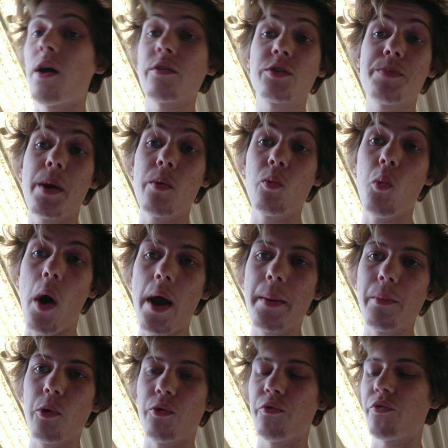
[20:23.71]
I've spent way
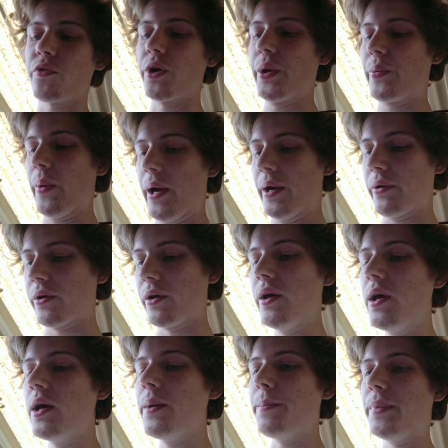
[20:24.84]
more than $3,000 on it,
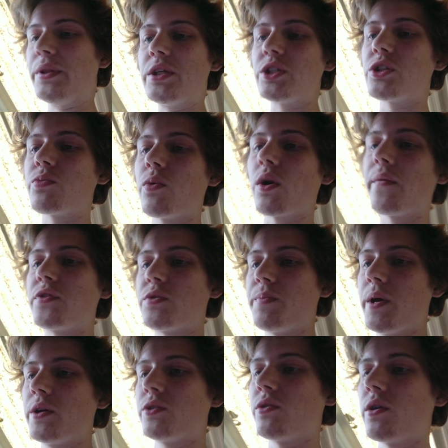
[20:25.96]
but this is what I've
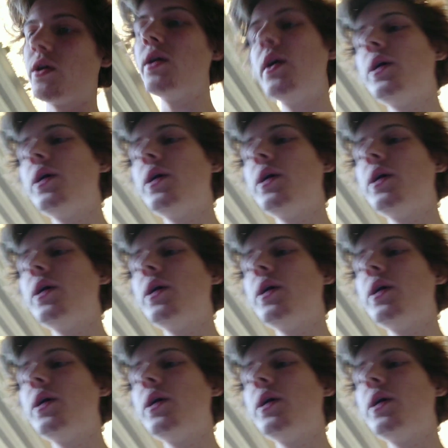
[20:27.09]
spent on it.